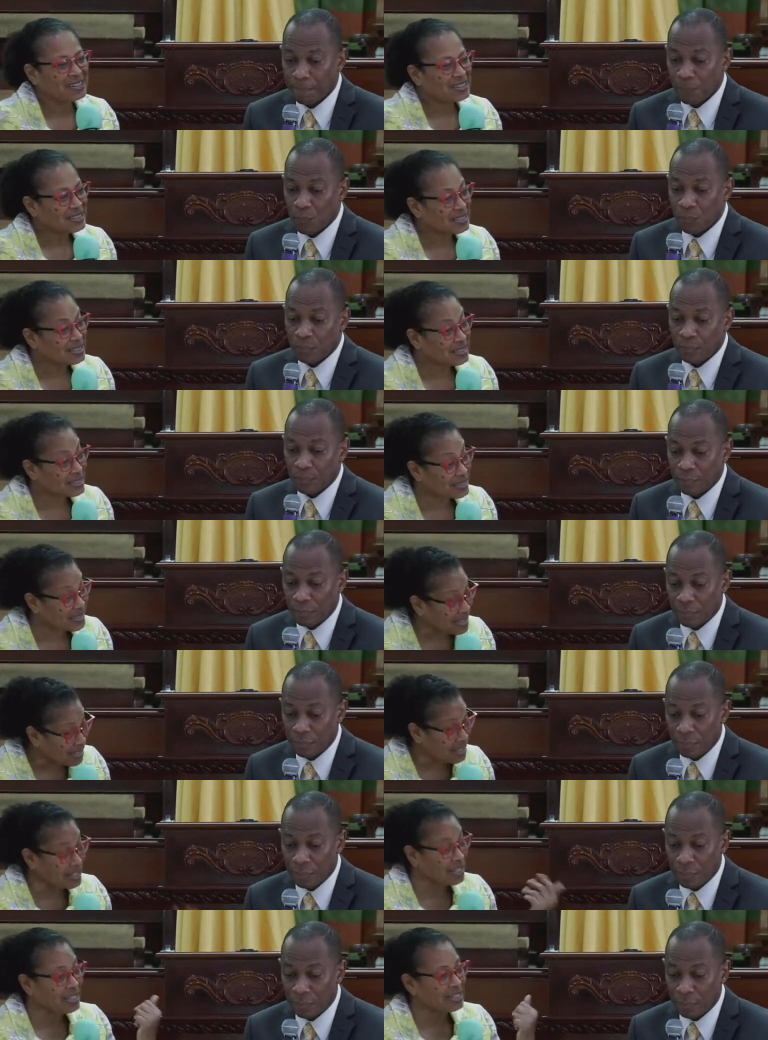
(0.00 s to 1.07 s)

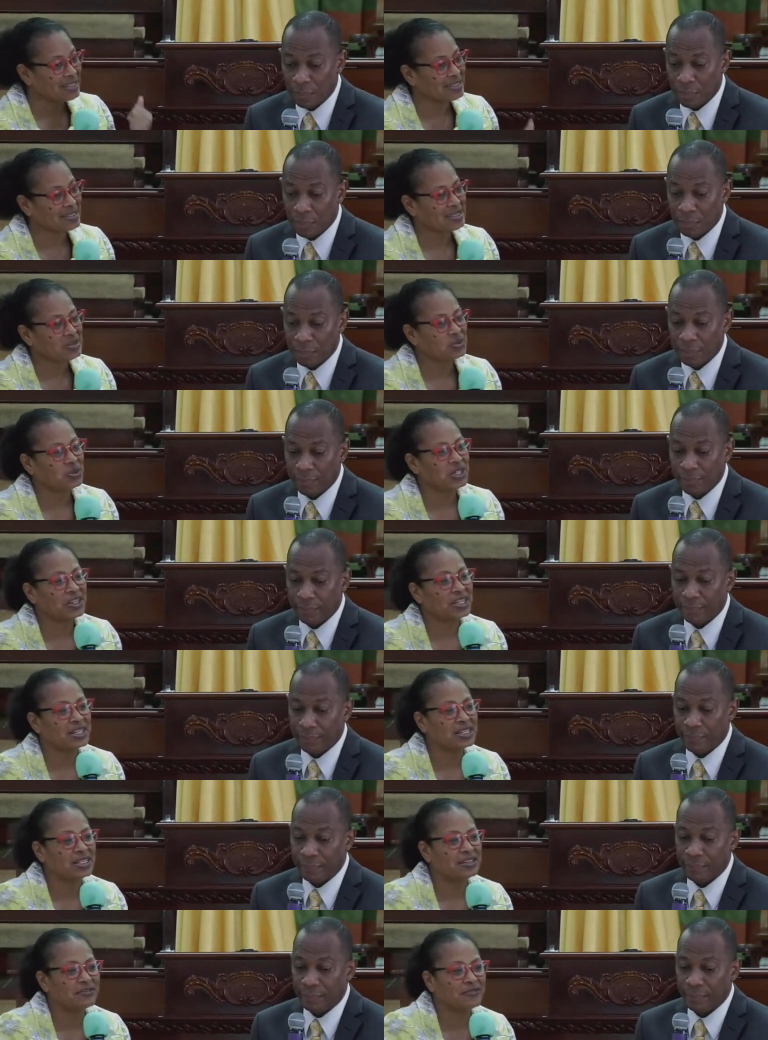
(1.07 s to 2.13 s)
Speaker 1: singleness within
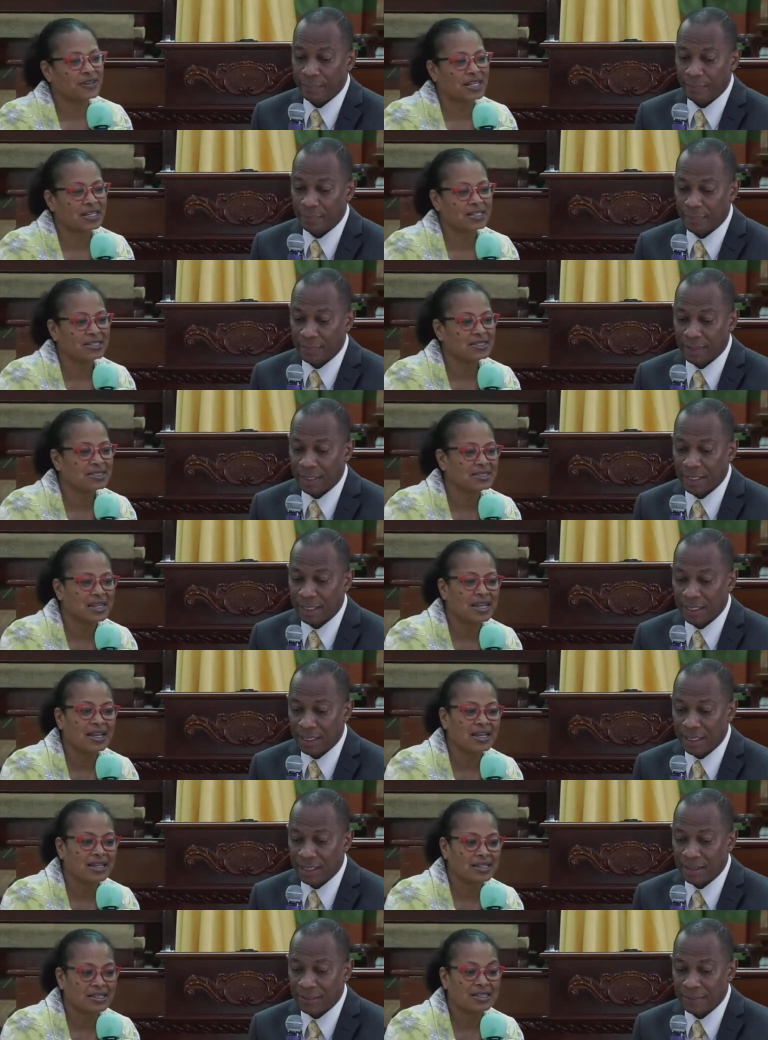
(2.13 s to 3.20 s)
the divine
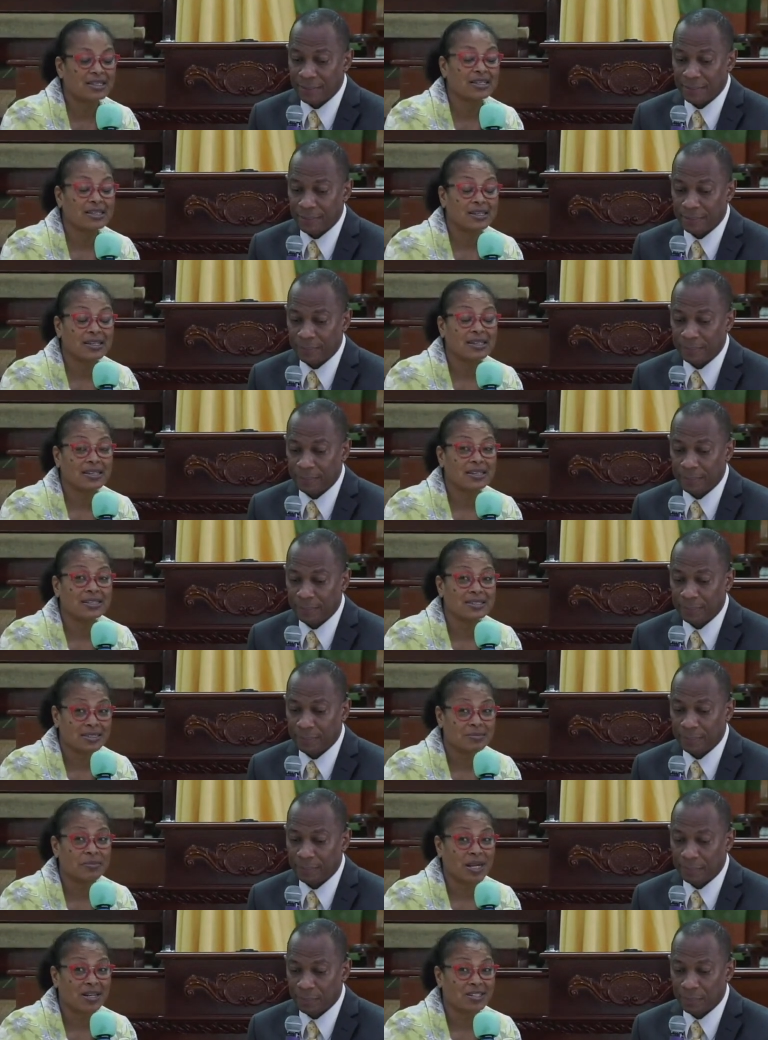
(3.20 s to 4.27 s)
design is
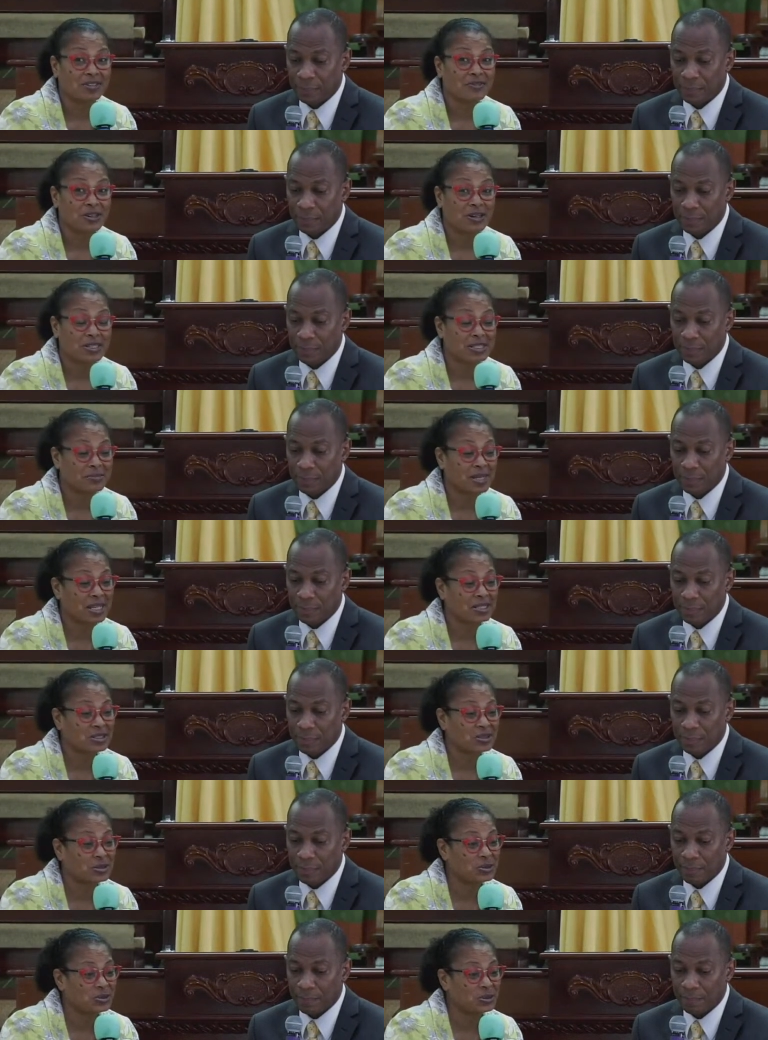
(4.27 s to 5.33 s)
part of God's plan
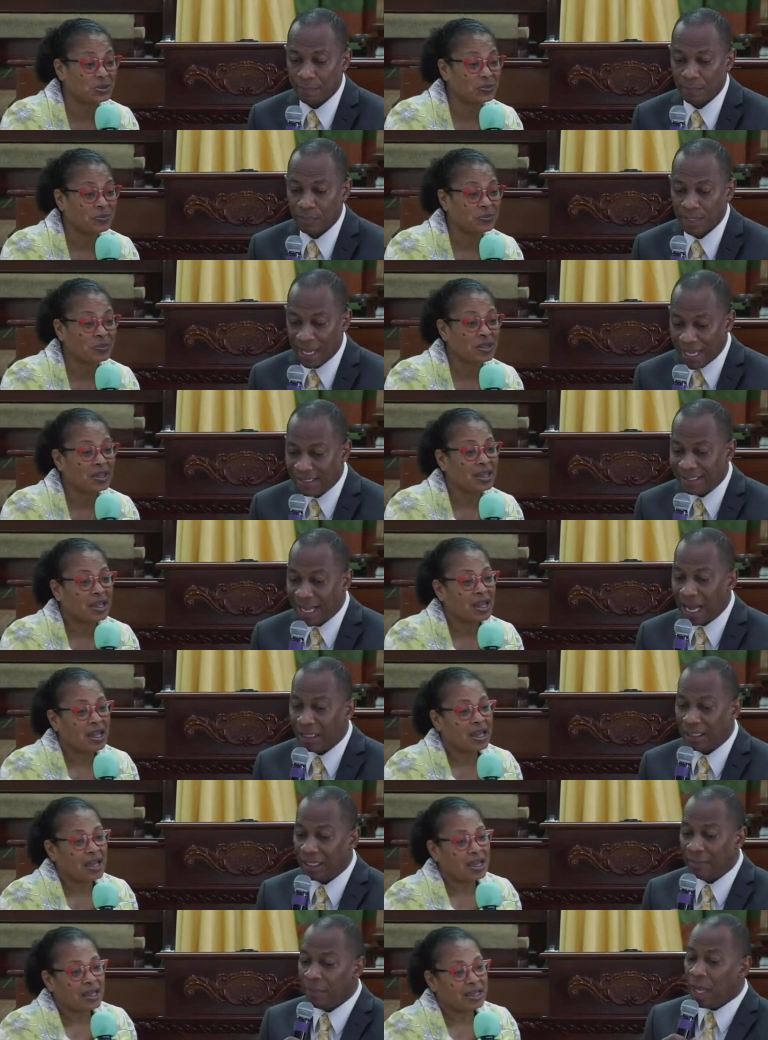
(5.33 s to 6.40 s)
too.
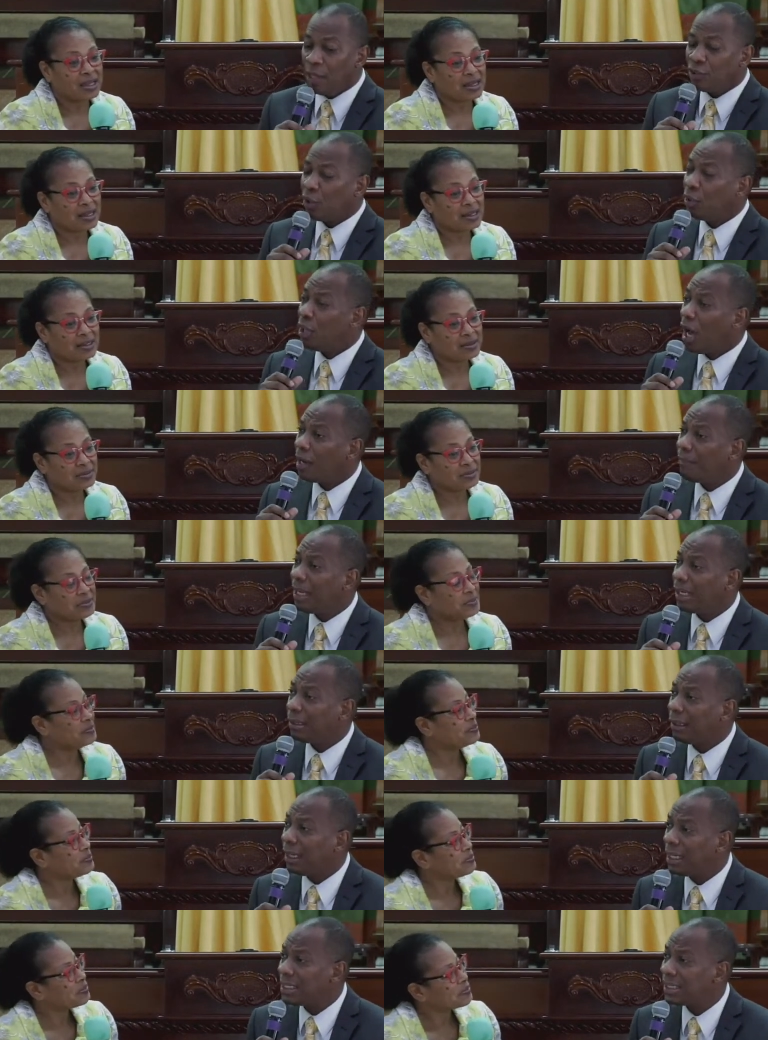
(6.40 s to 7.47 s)
Speaker 2: Exactly. So not
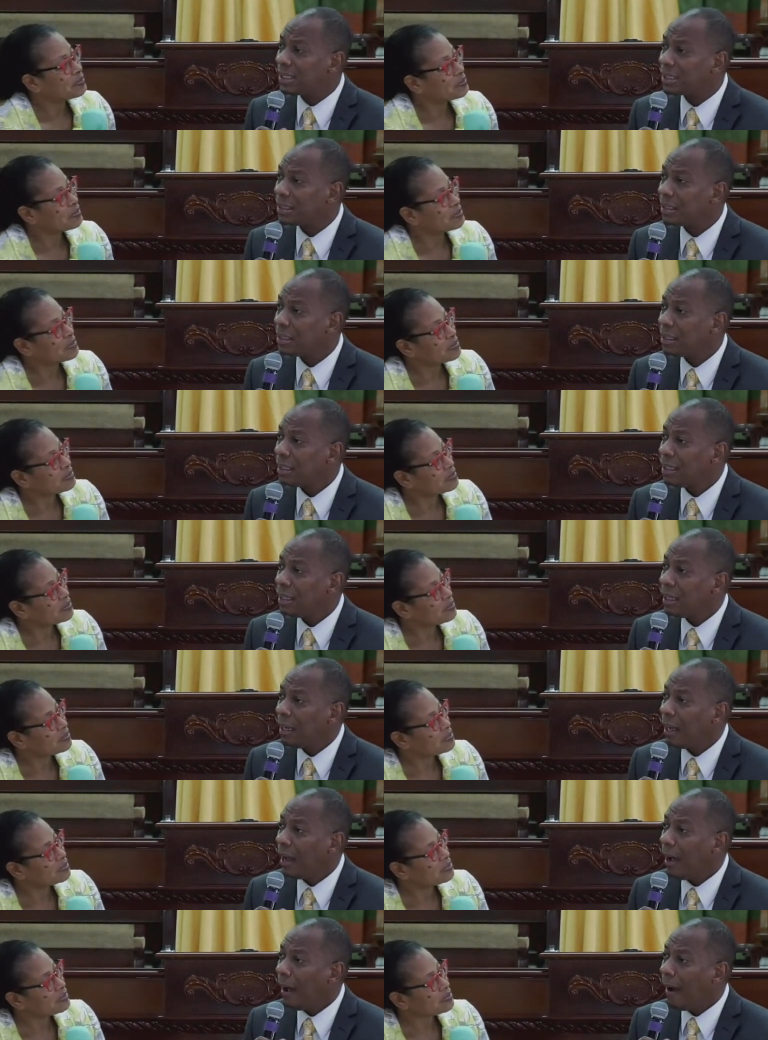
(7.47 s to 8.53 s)
because
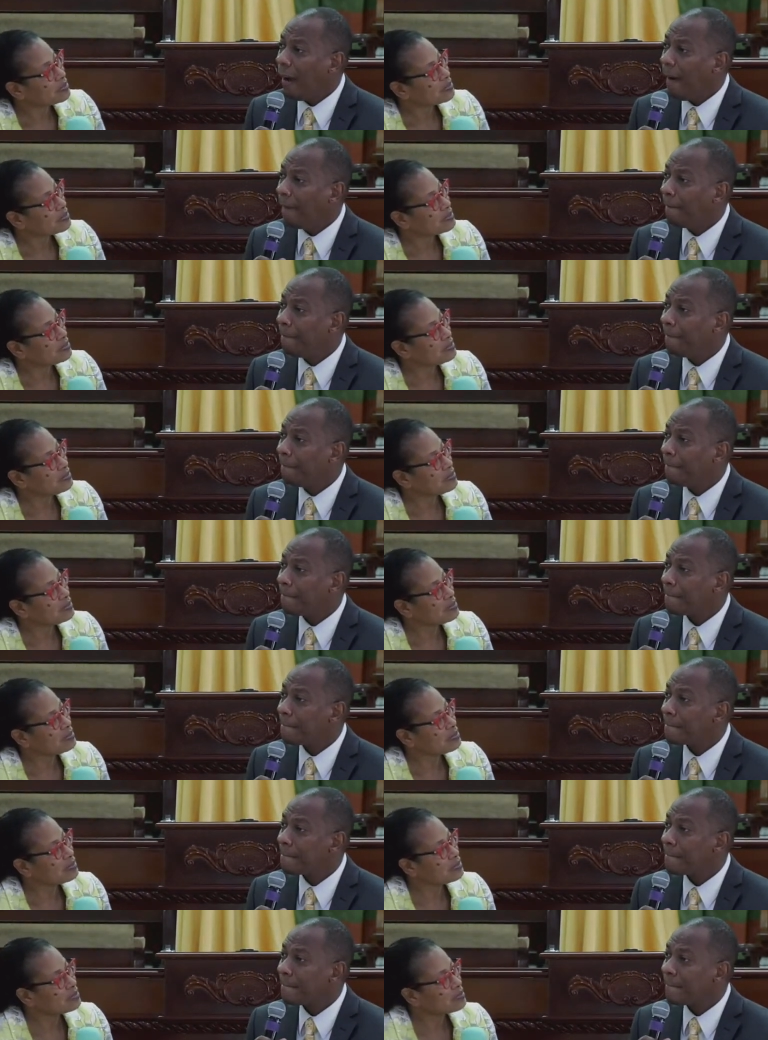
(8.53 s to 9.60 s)
um,
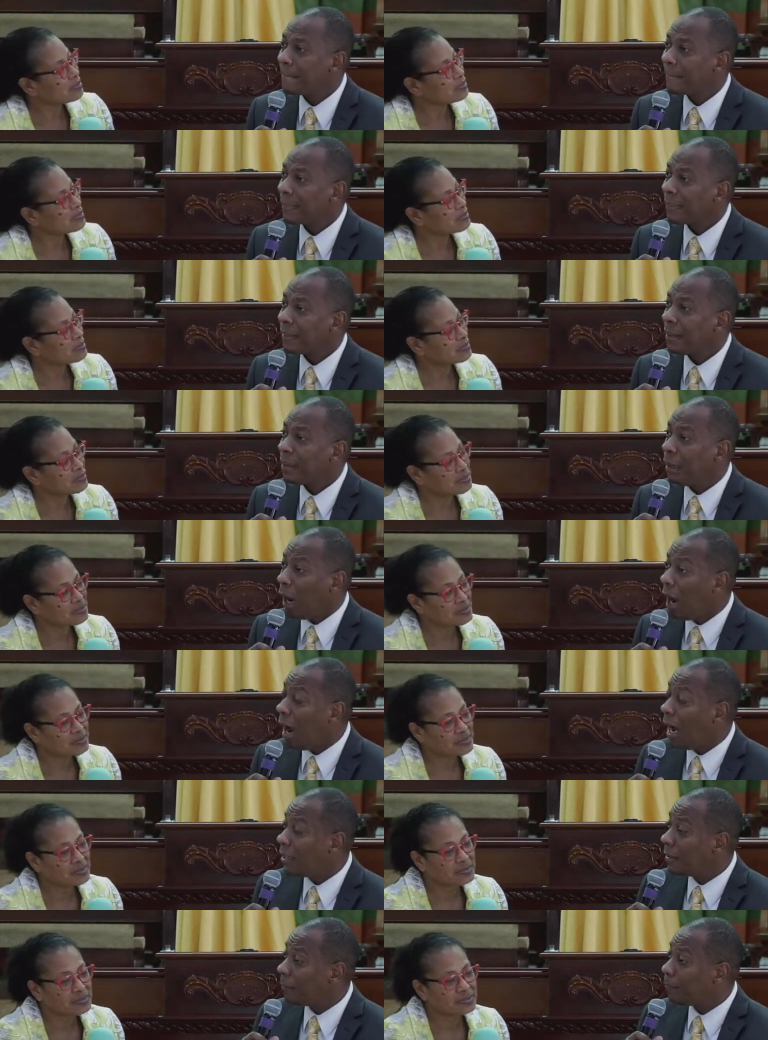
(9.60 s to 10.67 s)

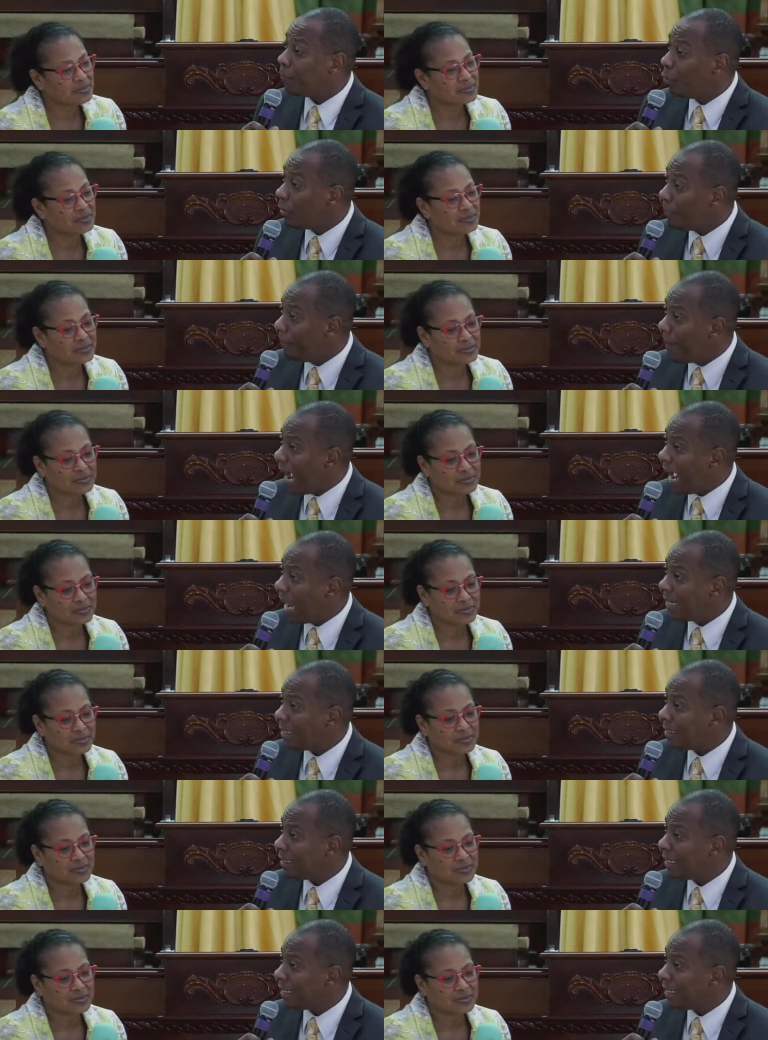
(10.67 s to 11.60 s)
God put man